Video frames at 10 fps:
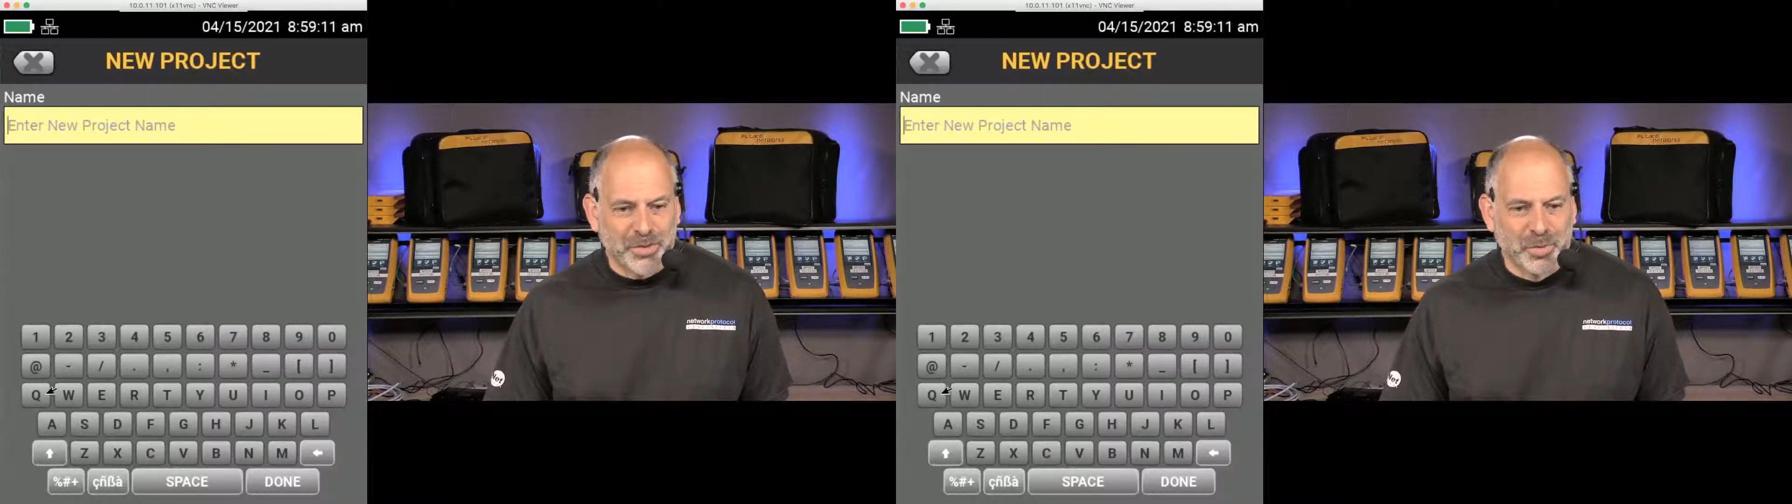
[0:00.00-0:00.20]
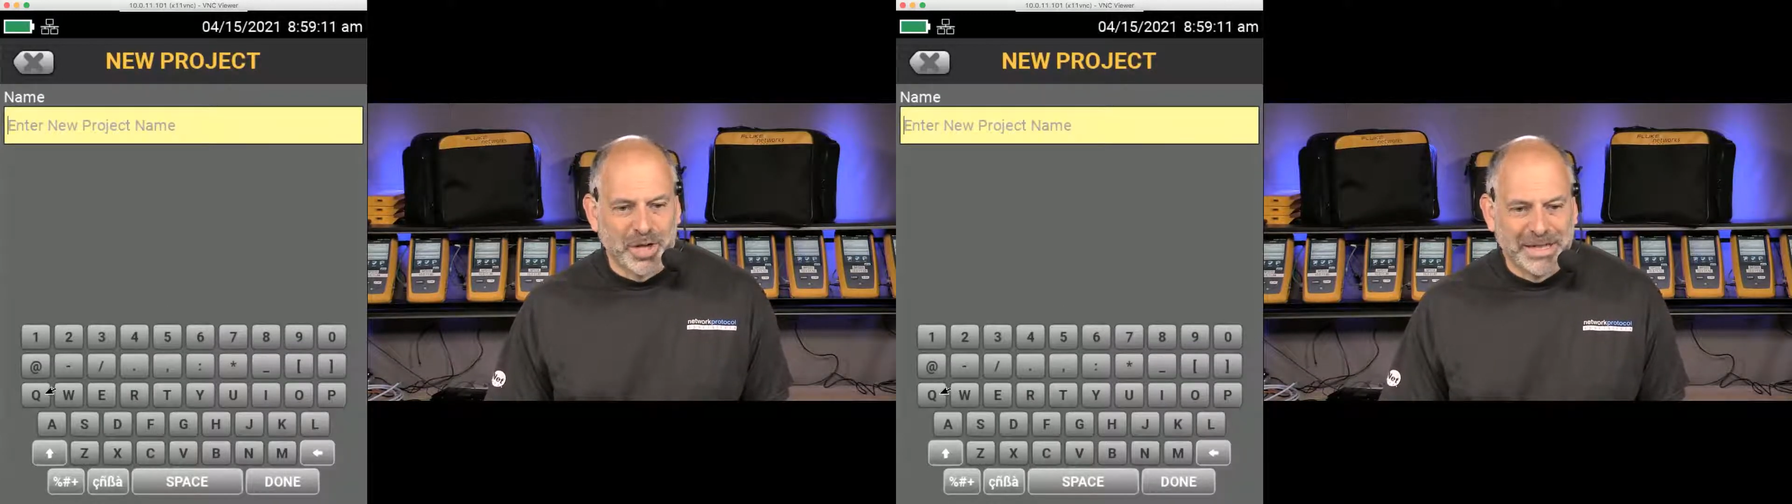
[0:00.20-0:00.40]

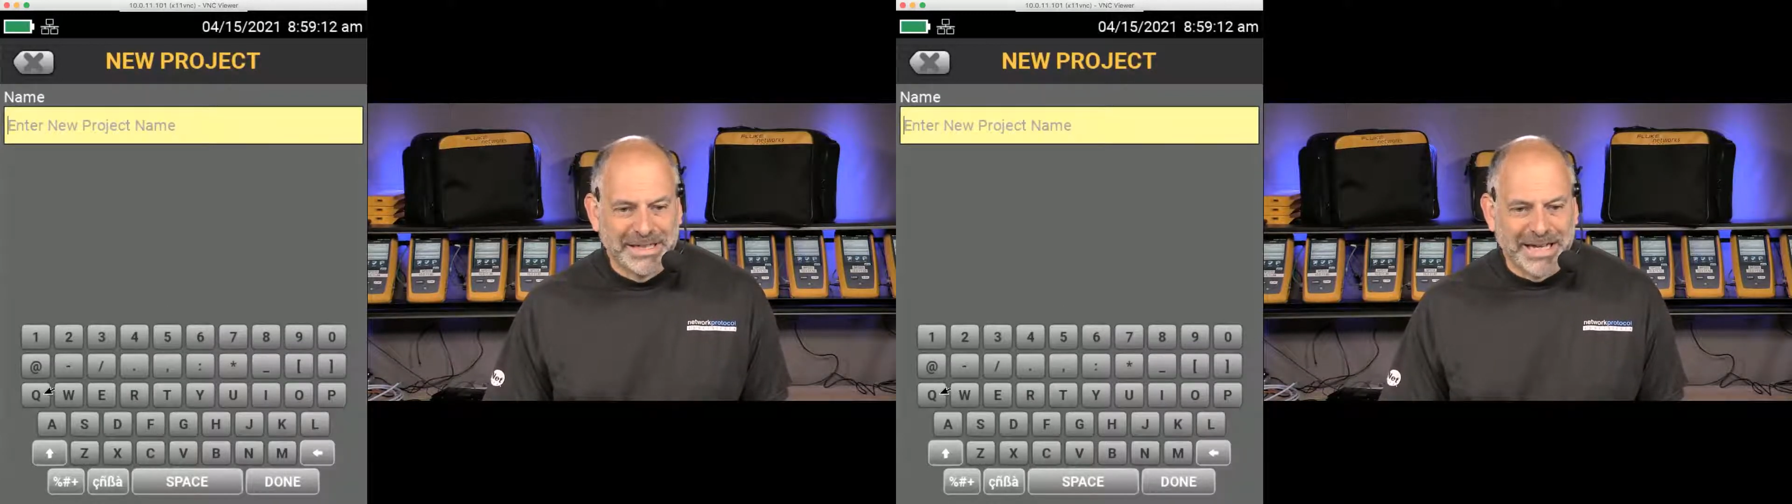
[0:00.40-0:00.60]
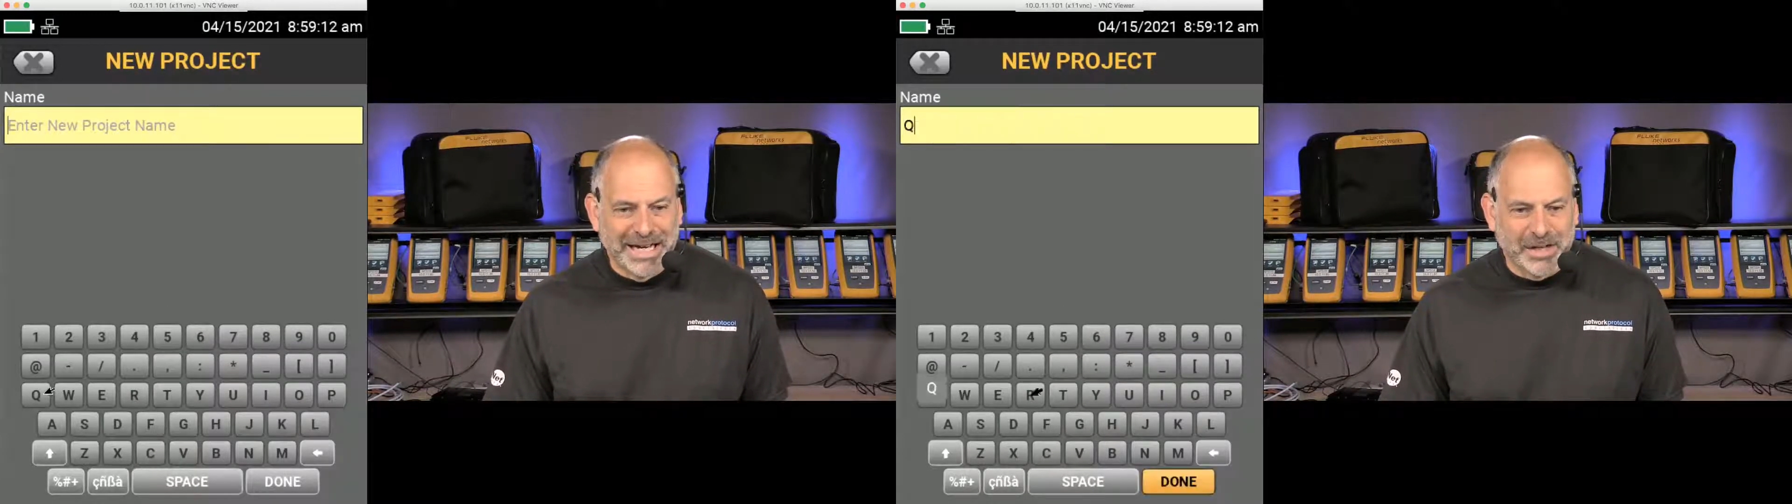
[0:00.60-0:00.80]
one
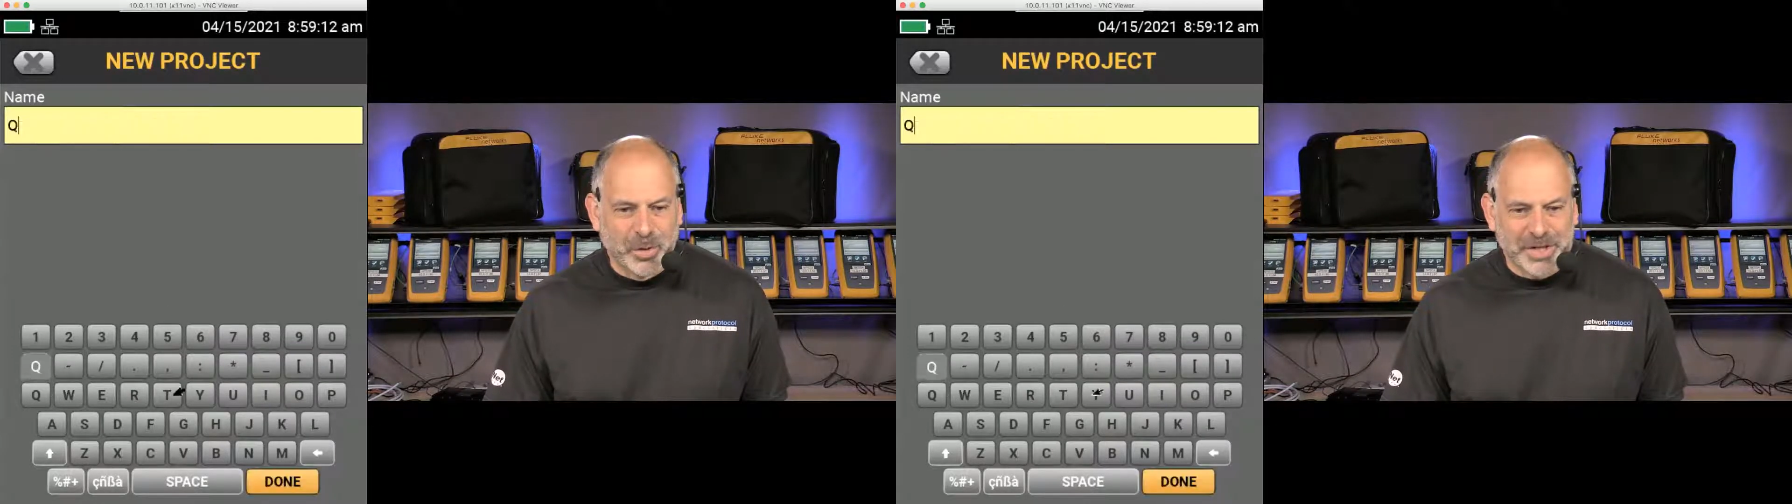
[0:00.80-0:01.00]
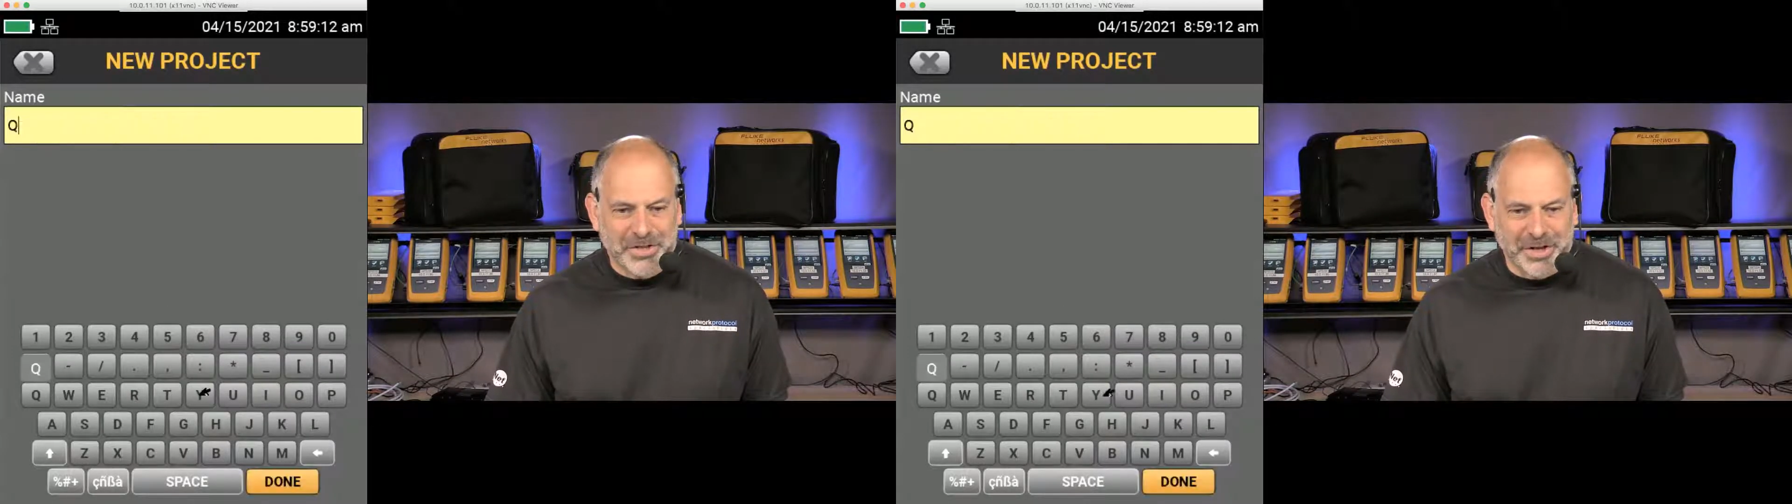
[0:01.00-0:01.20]

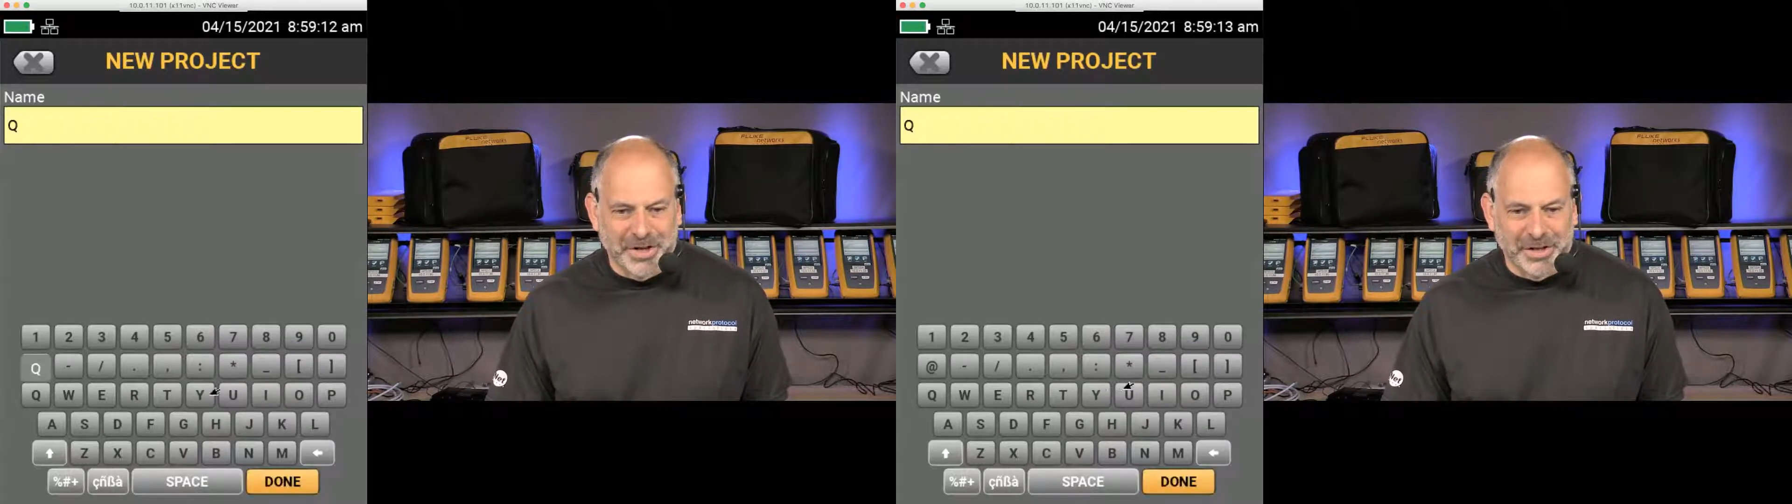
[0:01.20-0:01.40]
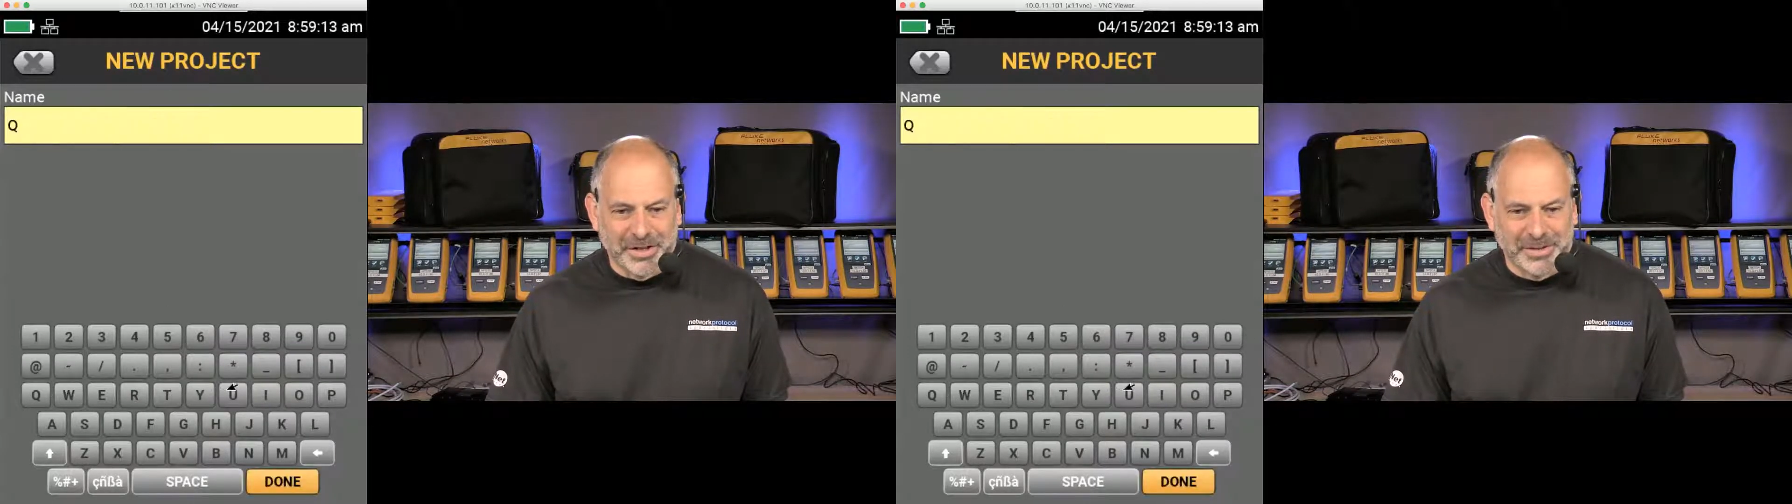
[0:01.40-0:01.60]
quick start.